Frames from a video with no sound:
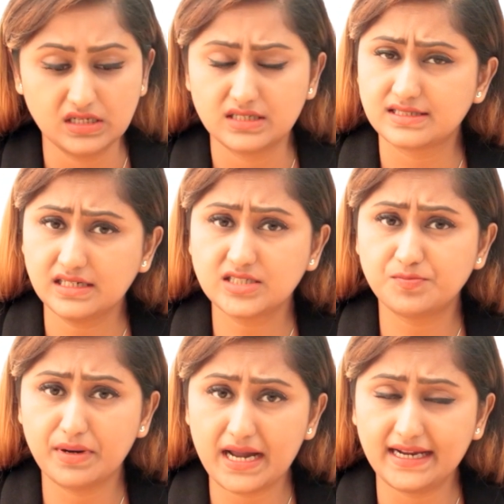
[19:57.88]
Such
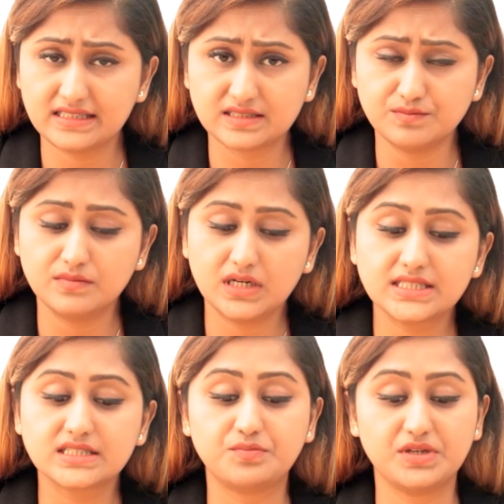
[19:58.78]
banks
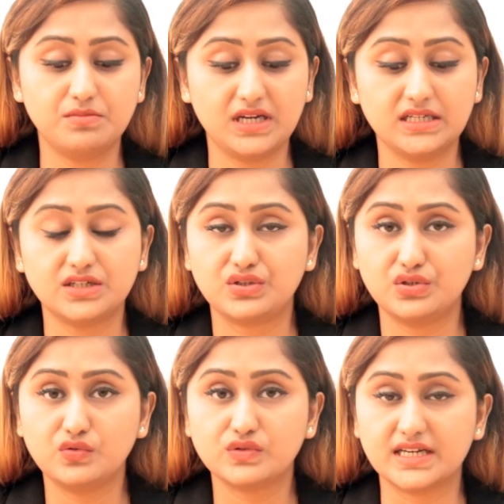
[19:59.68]
must be made
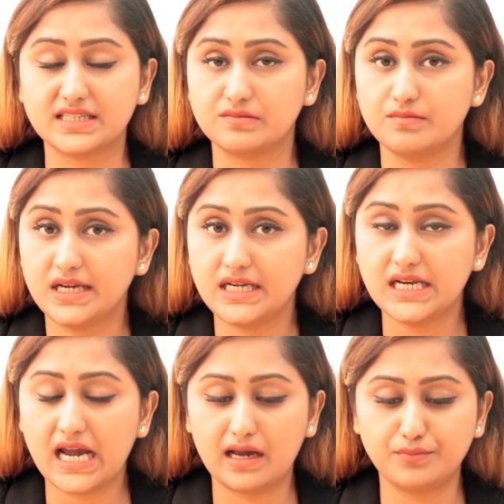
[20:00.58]
accused as
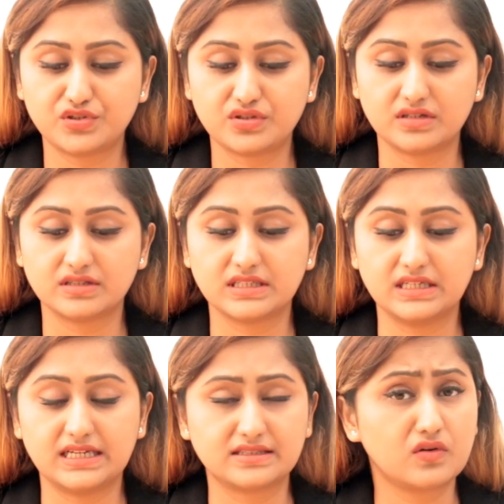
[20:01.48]
main abettors and as